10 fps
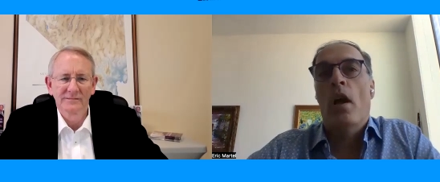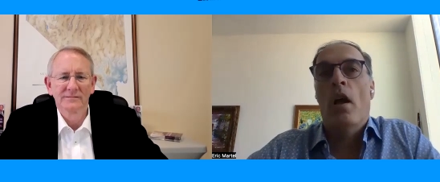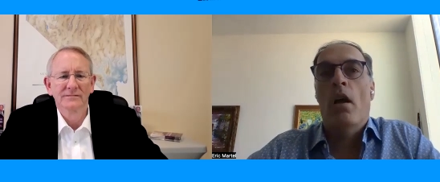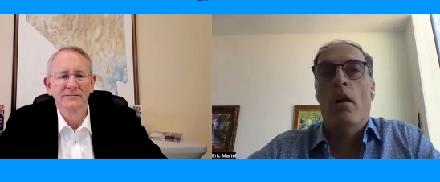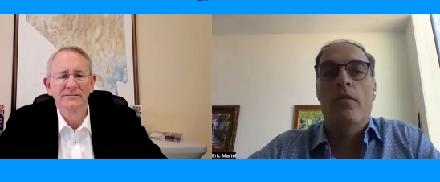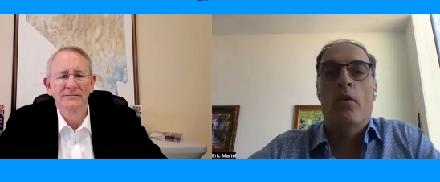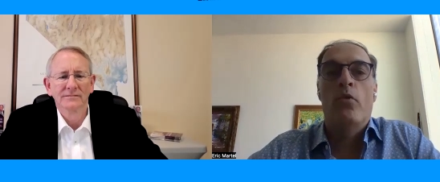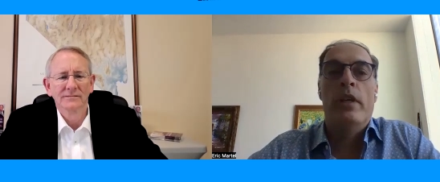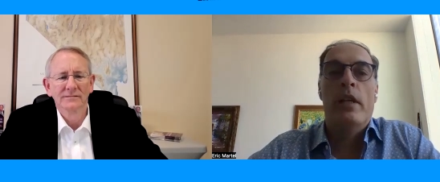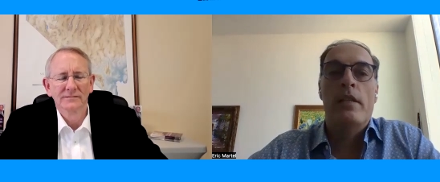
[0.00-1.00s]
Speaker 1: uh, for
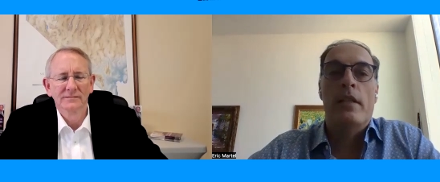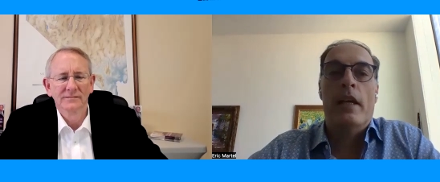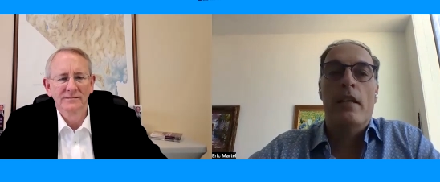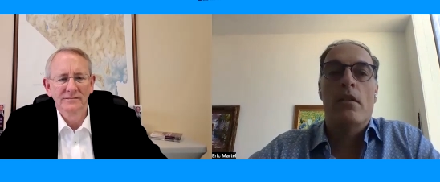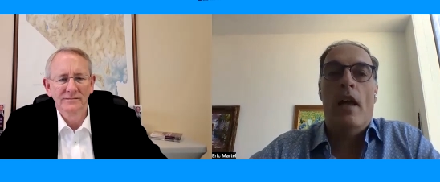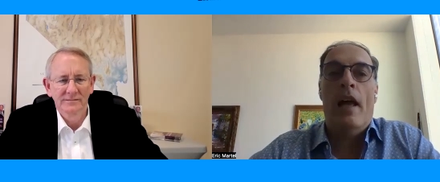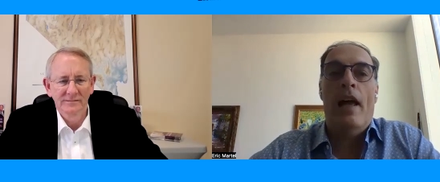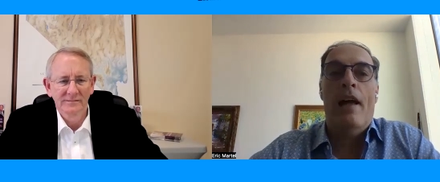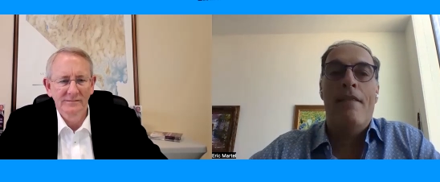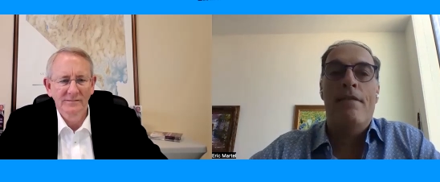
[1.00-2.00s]
real estates
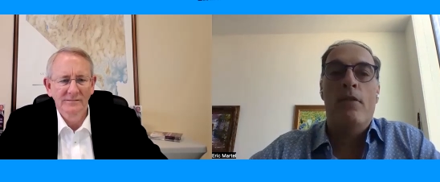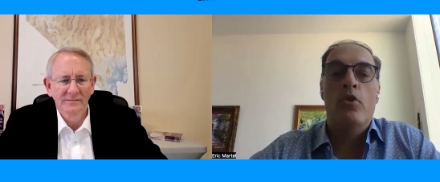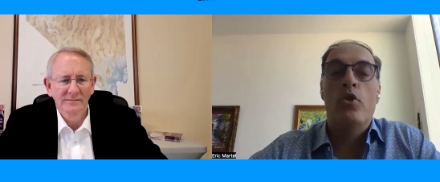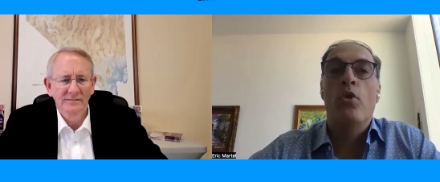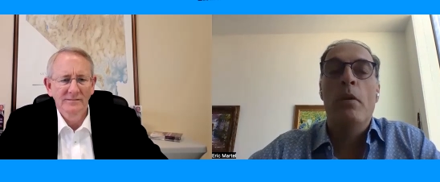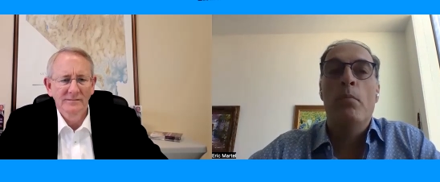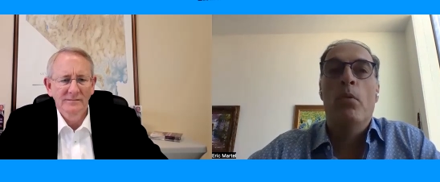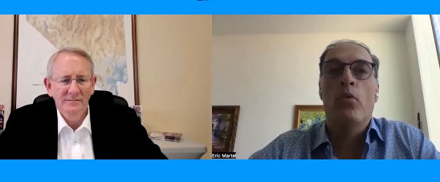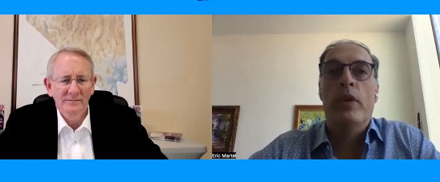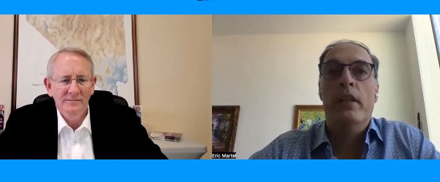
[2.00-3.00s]
have should
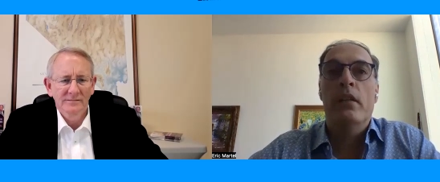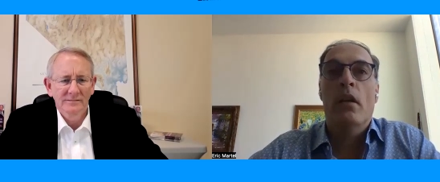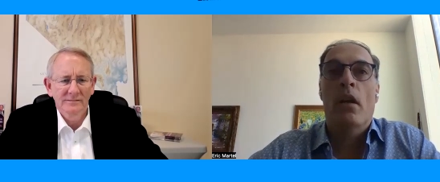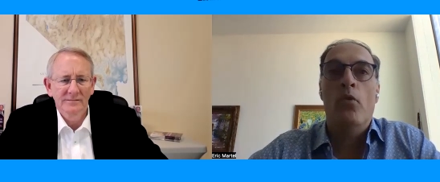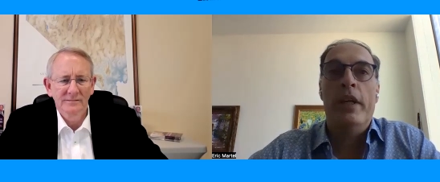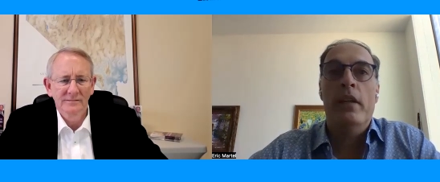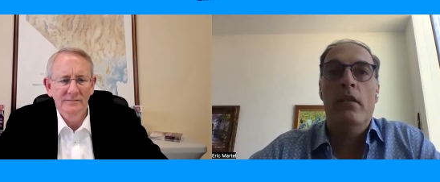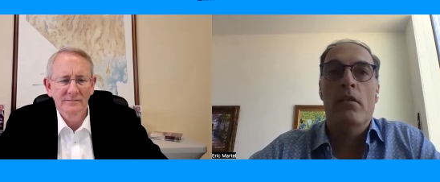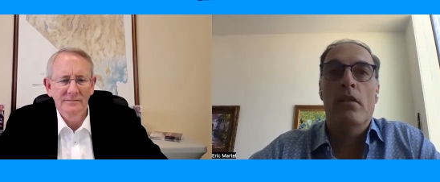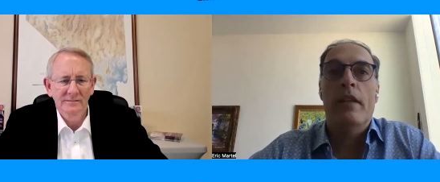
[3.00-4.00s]
people read uh,
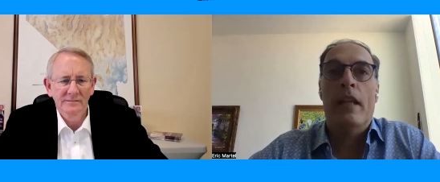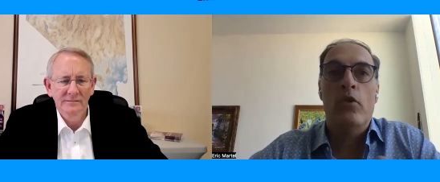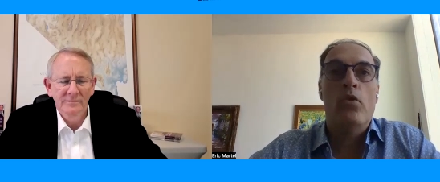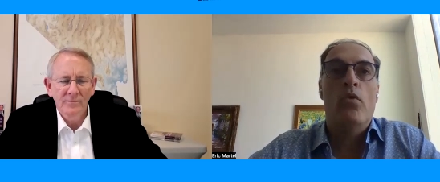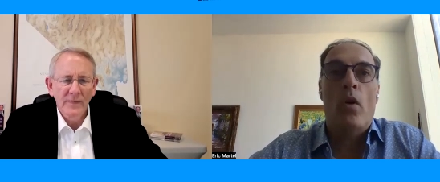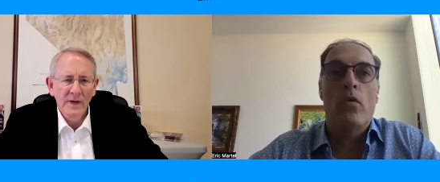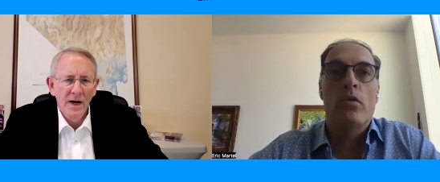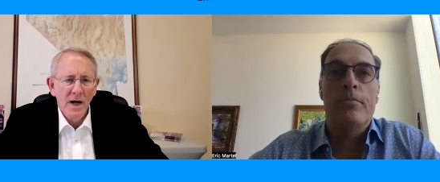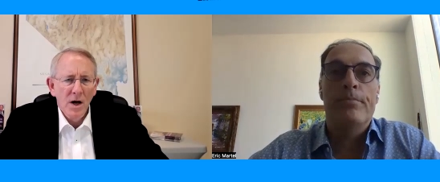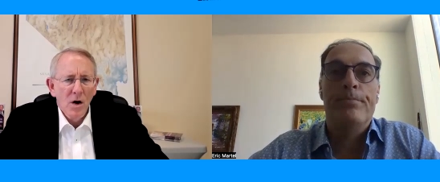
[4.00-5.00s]
read that you
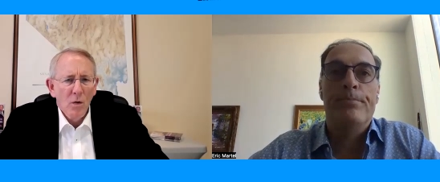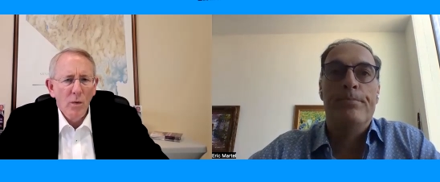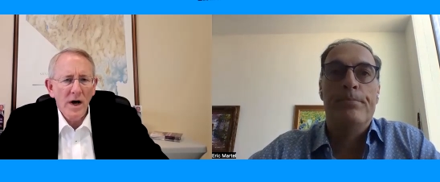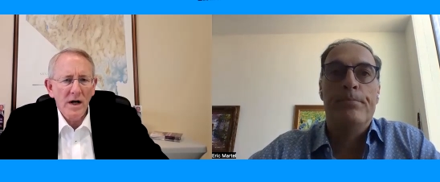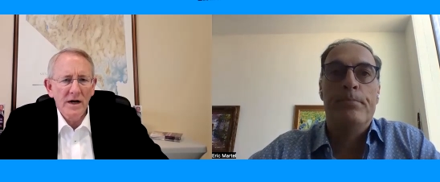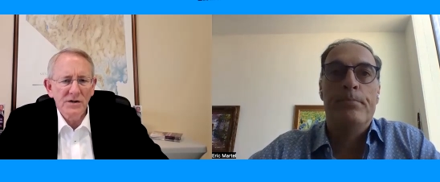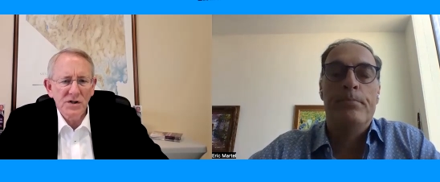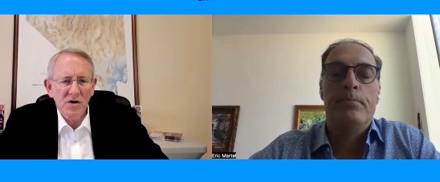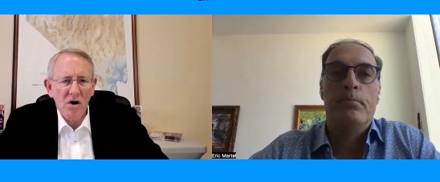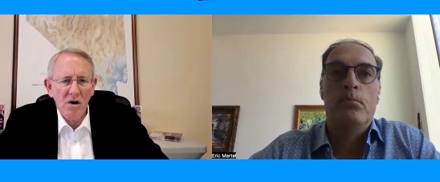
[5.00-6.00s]
wrote
Speaker 2: well a
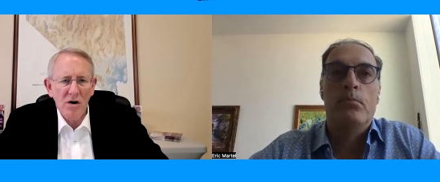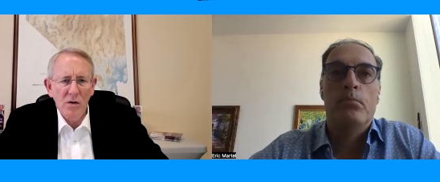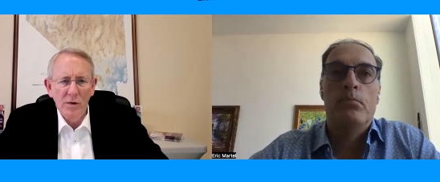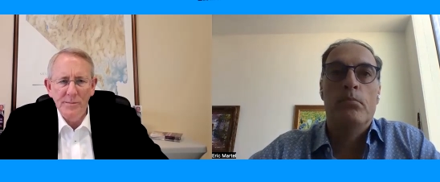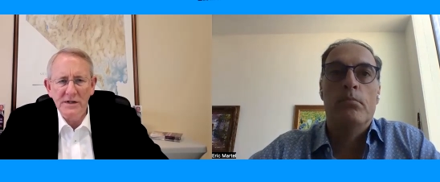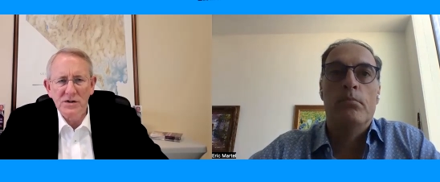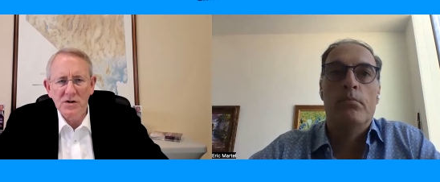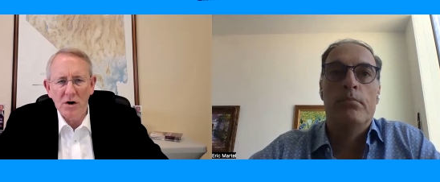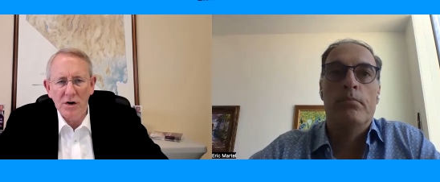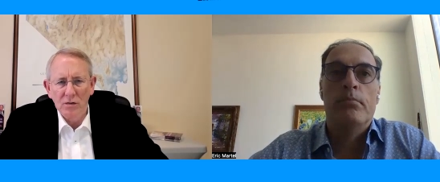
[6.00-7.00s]
starter would be
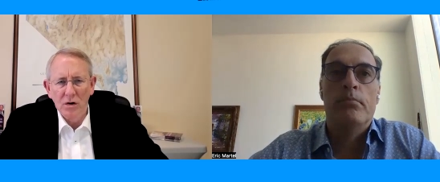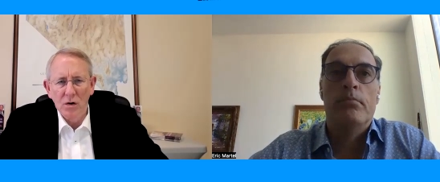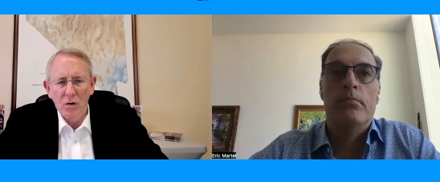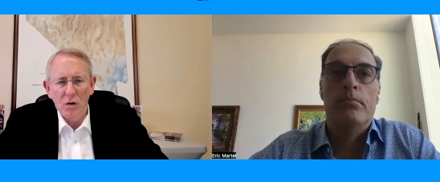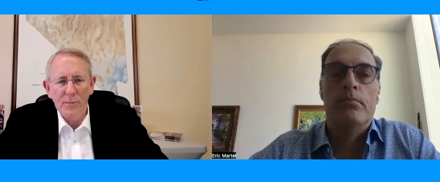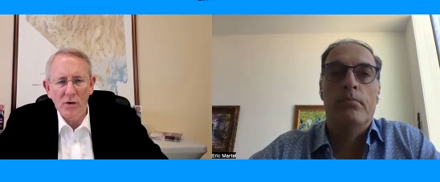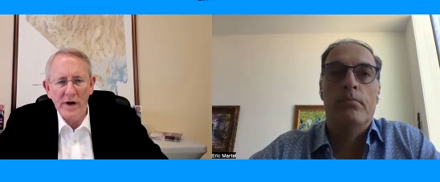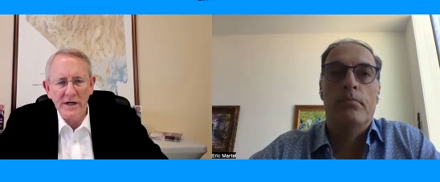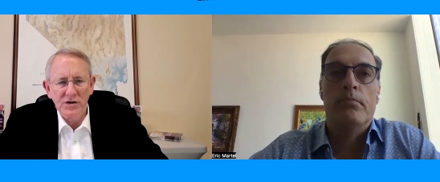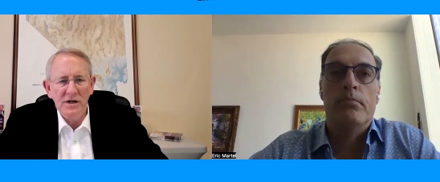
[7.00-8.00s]
start your own
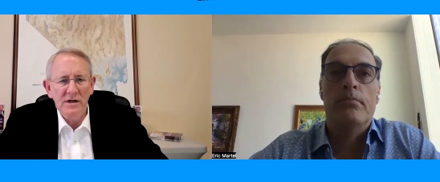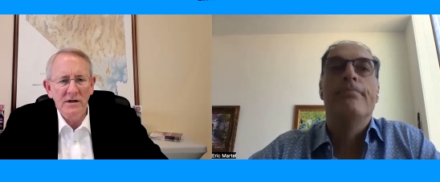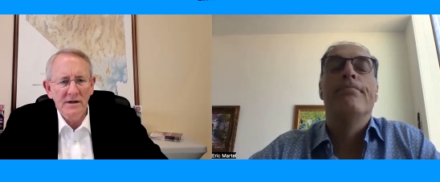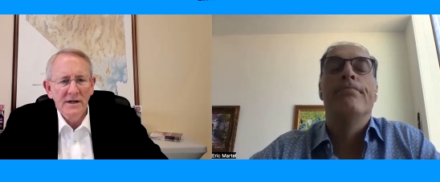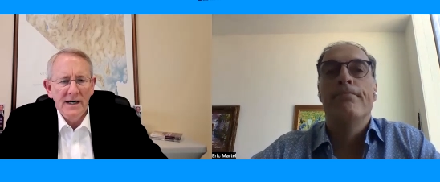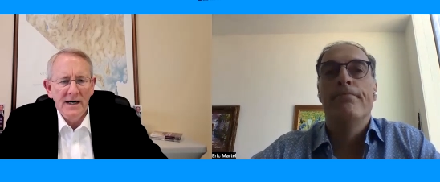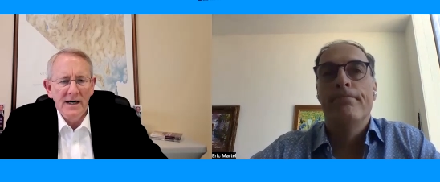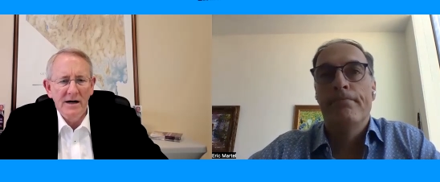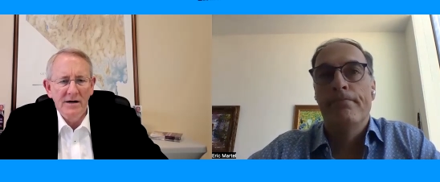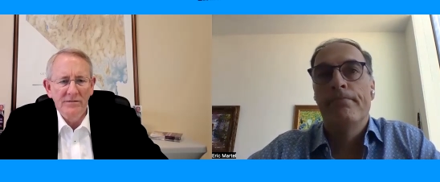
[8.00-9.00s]
corporation mm-hmm.
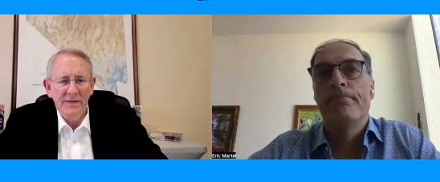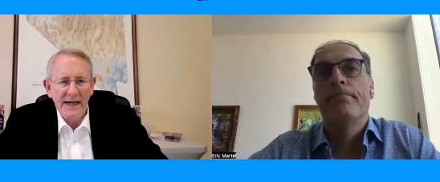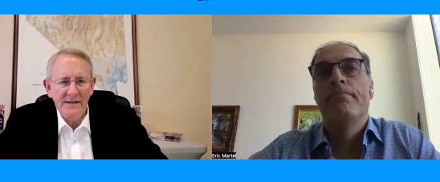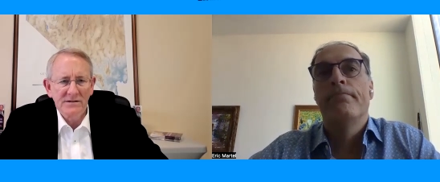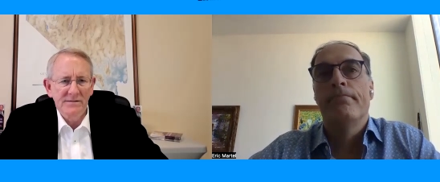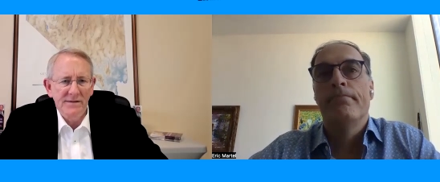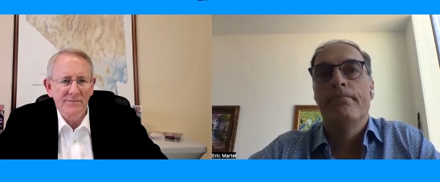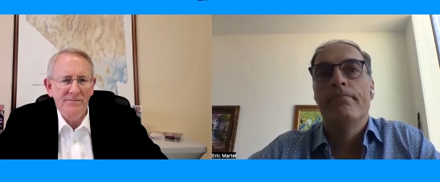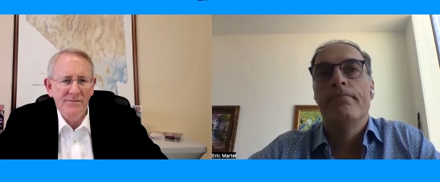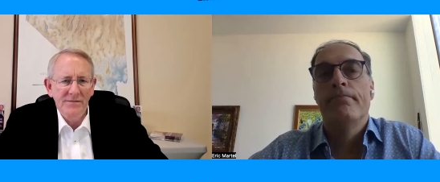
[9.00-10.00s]
Uh, that's
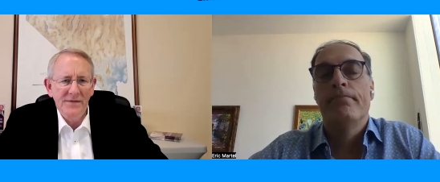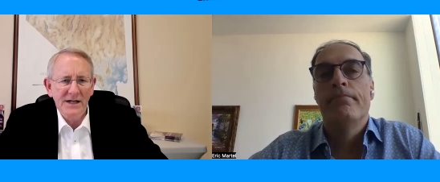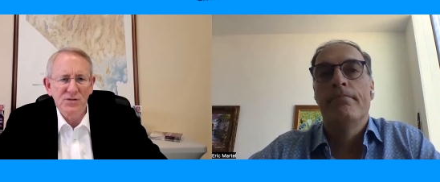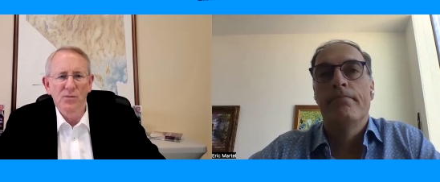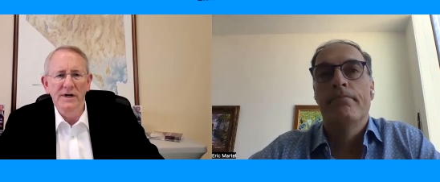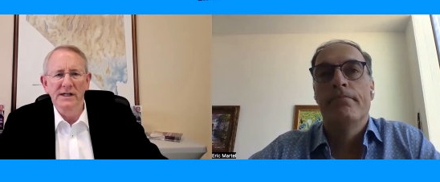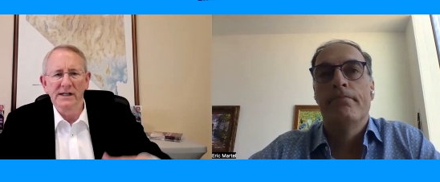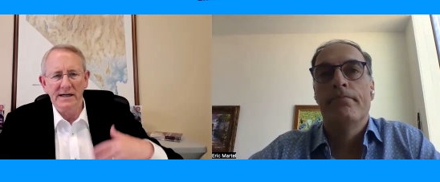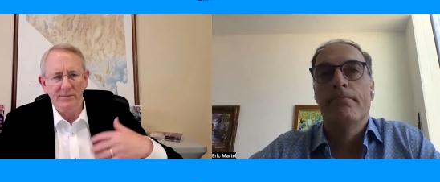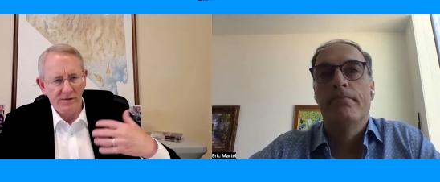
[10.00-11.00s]
that's
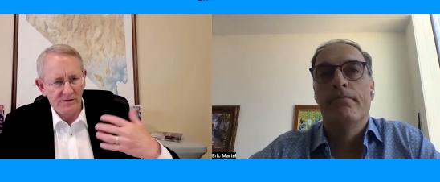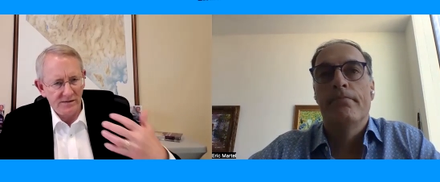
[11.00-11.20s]
really